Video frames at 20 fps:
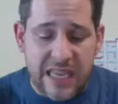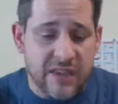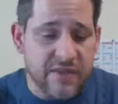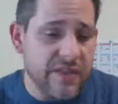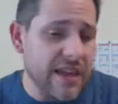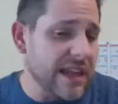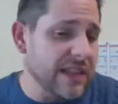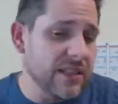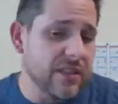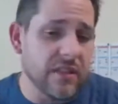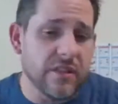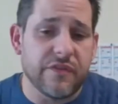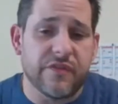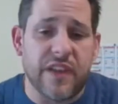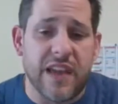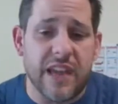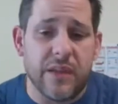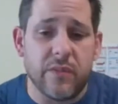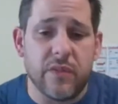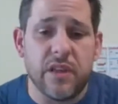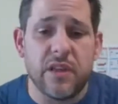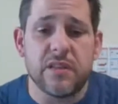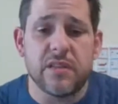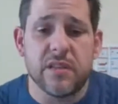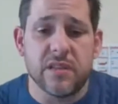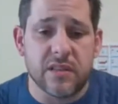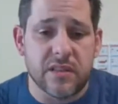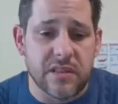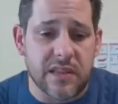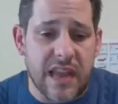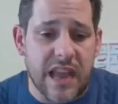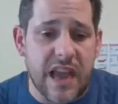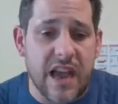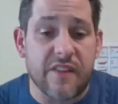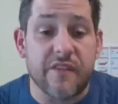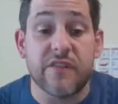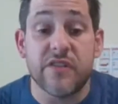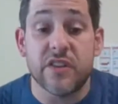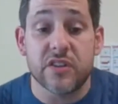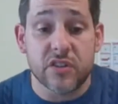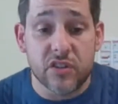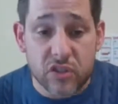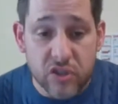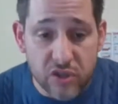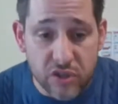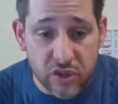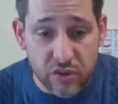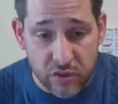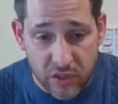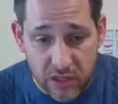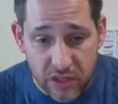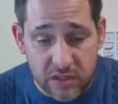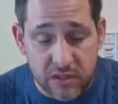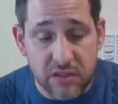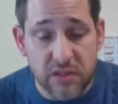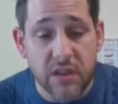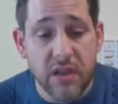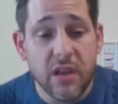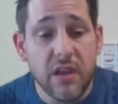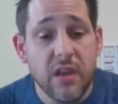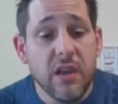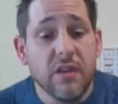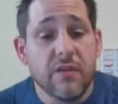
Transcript: give that to the families, the staff, the students